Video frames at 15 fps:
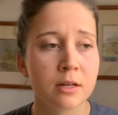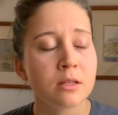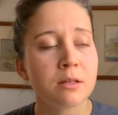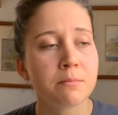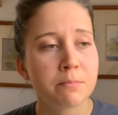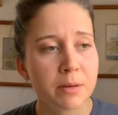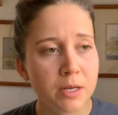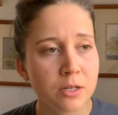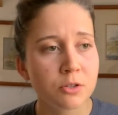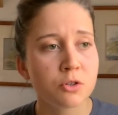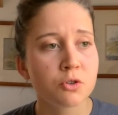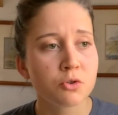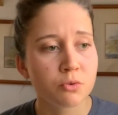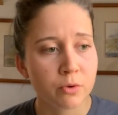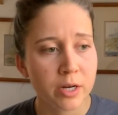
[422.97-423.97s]
the
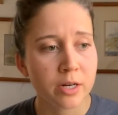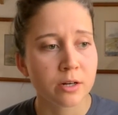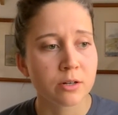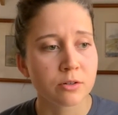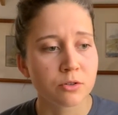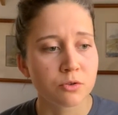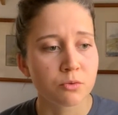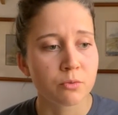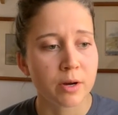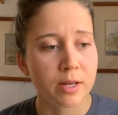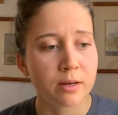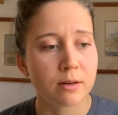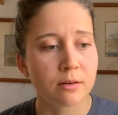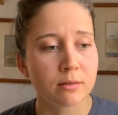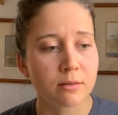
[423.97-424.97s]
biggest triggers
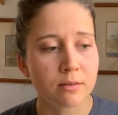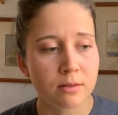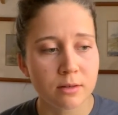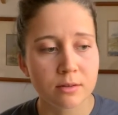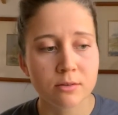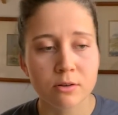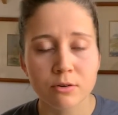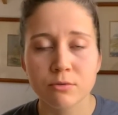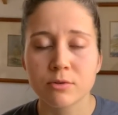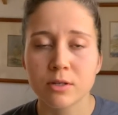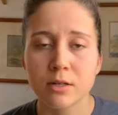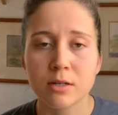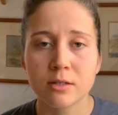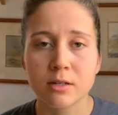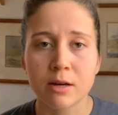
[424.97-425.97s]
when these
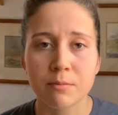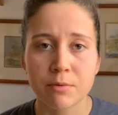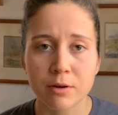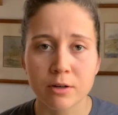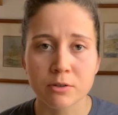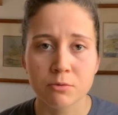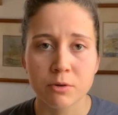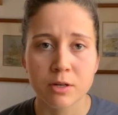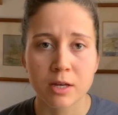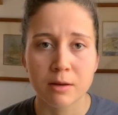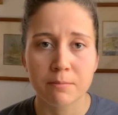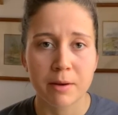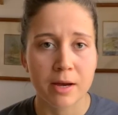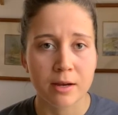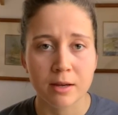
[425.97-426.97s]
OCD type thoughts would
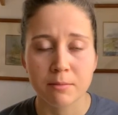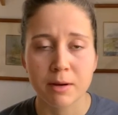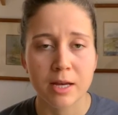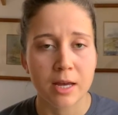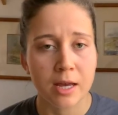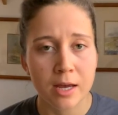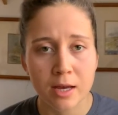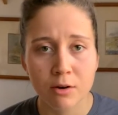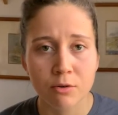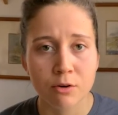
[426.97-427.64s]
get back in my head,